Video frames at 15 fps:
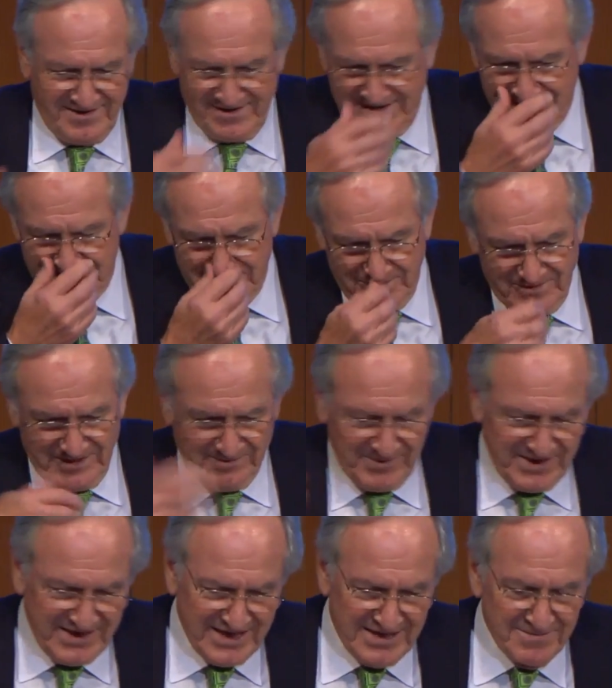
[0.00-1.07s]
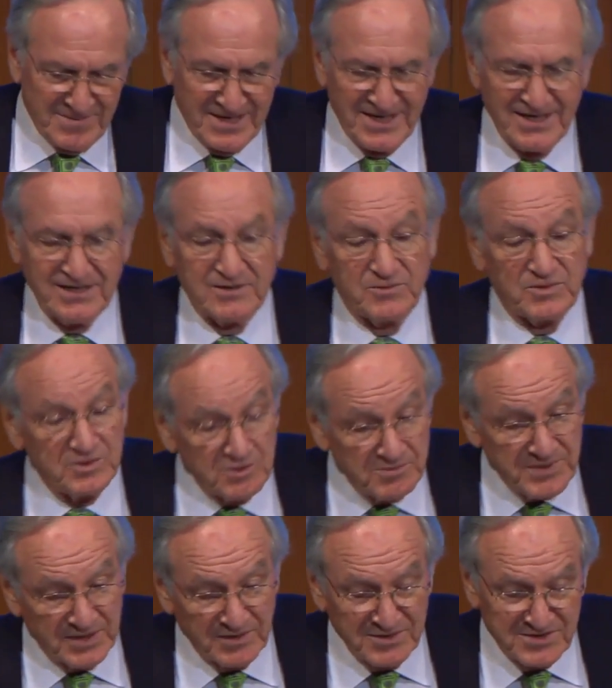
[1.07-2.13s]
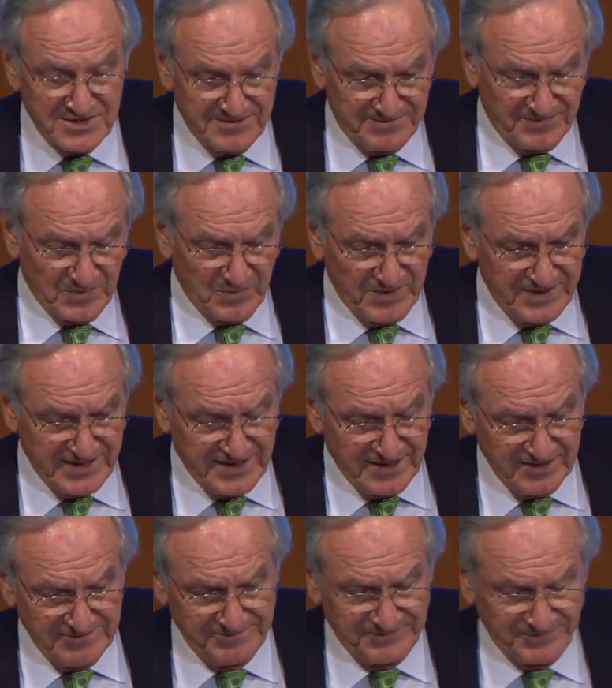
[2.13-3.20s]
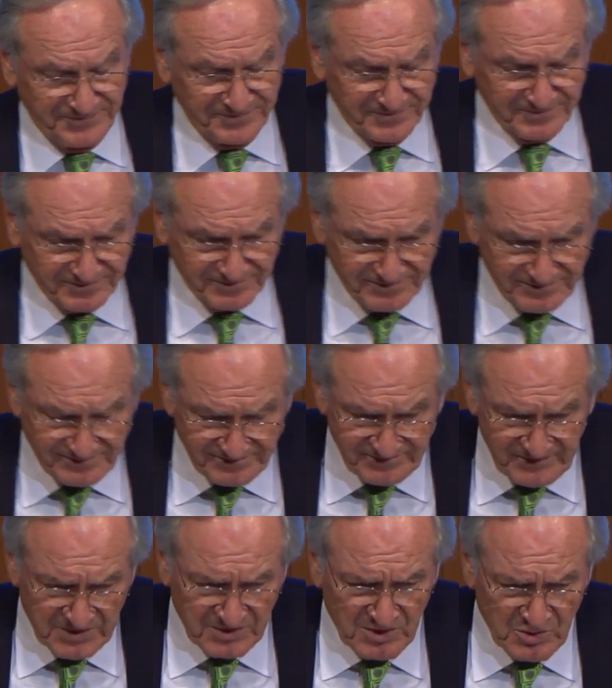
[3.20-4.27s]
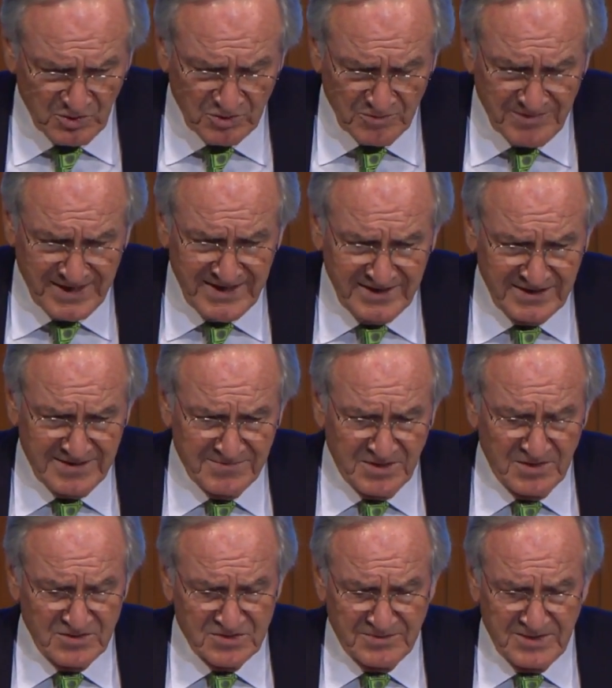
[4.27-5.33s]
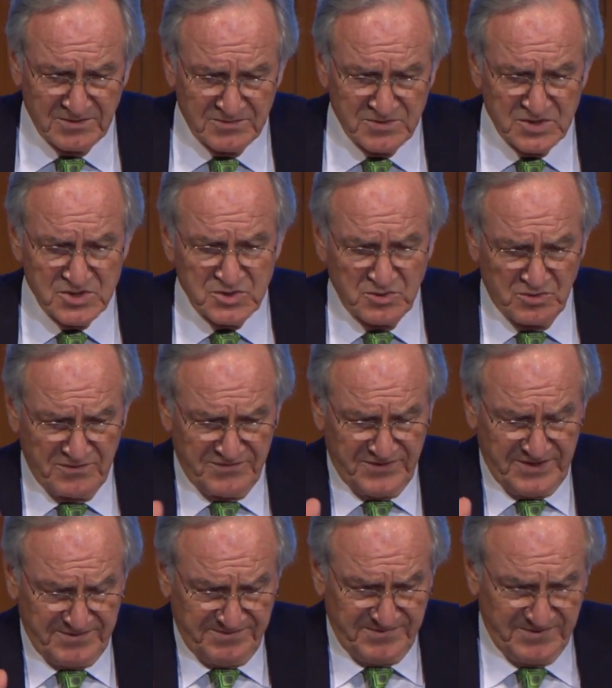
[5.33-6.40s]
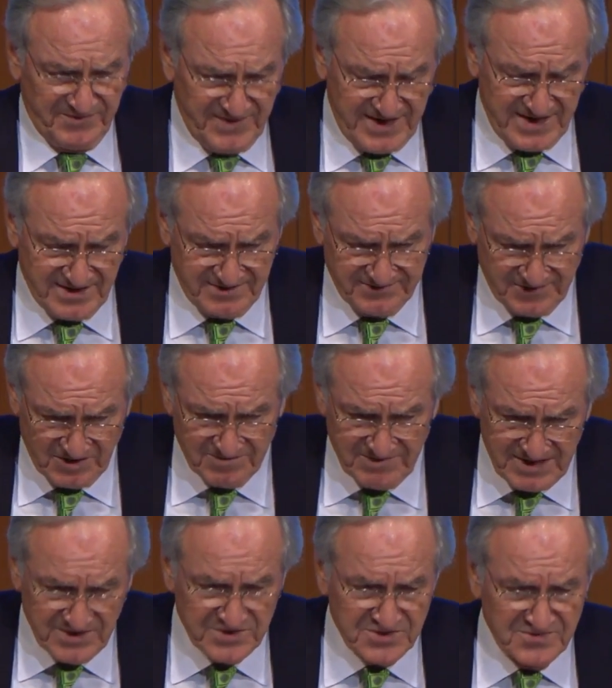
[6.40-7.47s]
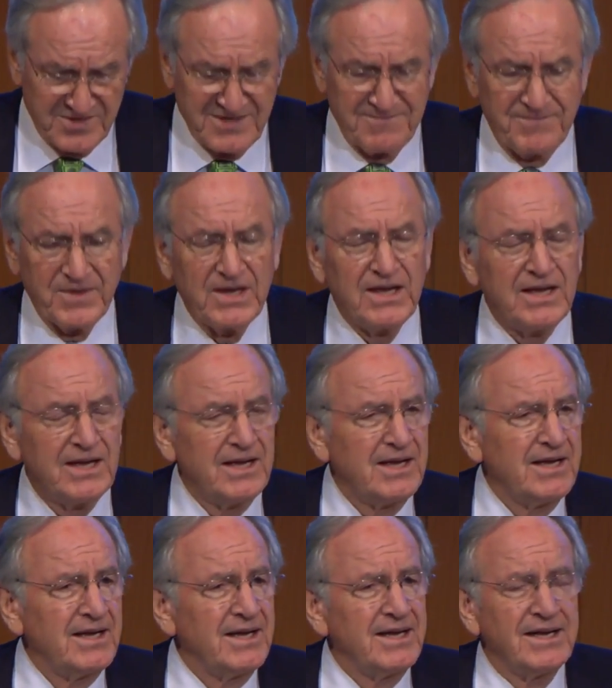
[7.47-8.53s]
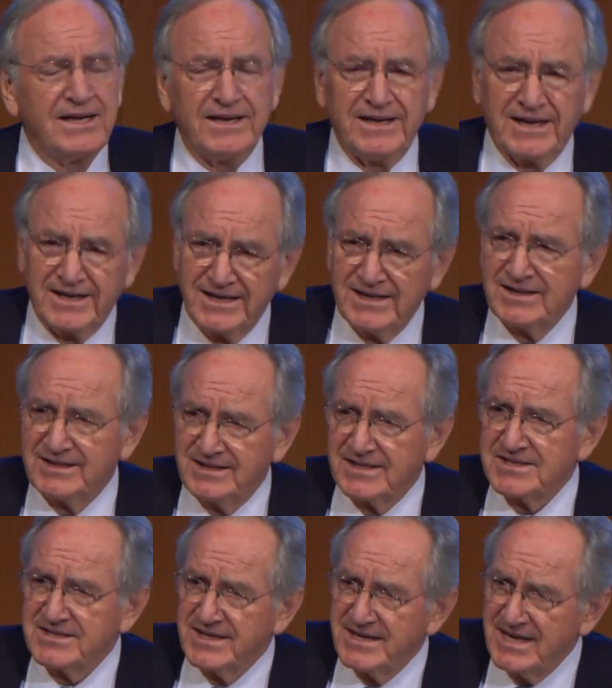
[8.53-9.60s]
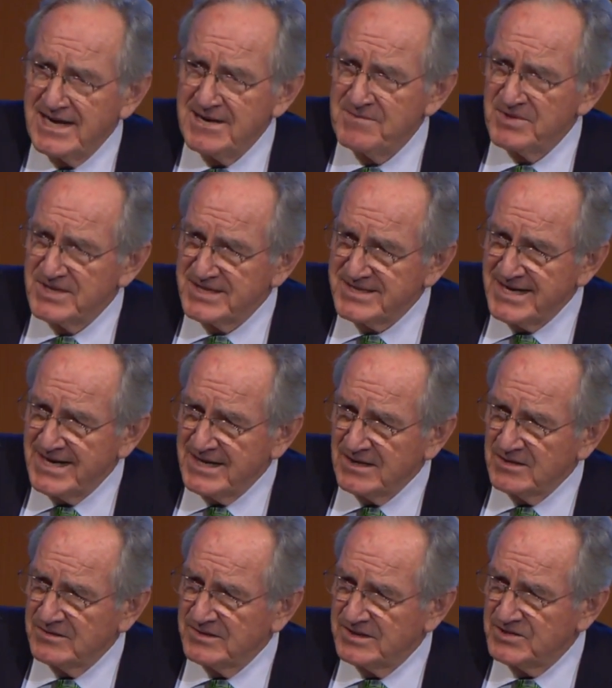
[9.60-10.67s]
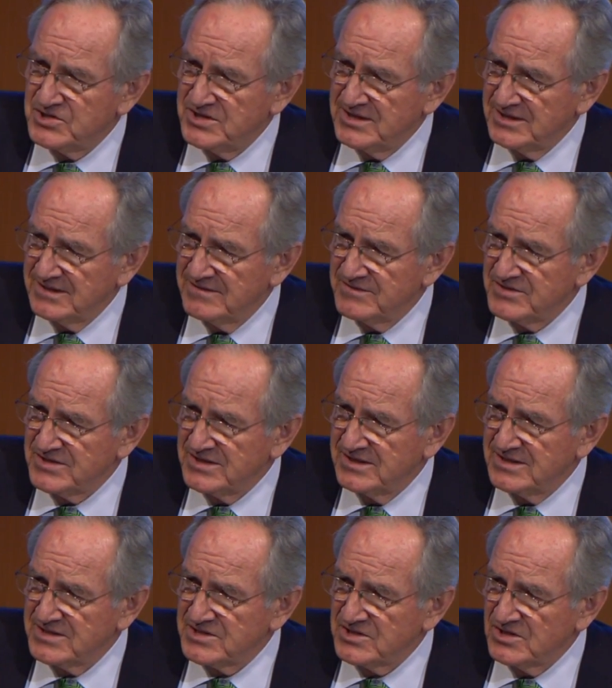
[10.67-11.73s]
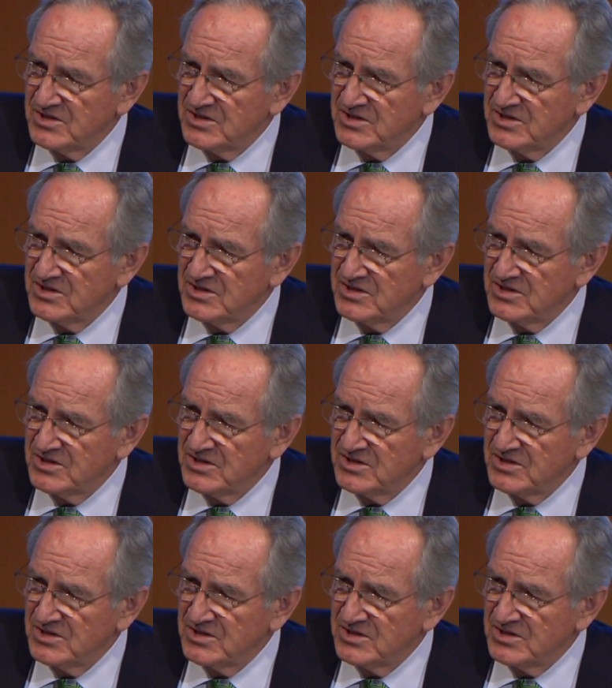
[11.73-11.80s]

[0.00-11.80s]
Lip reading: And so Emily came back, and with her parents, went down, local bank, they borrowed some money. There was a storefront, vacant, on Main Street. Now get this, the name of the town that she lives in is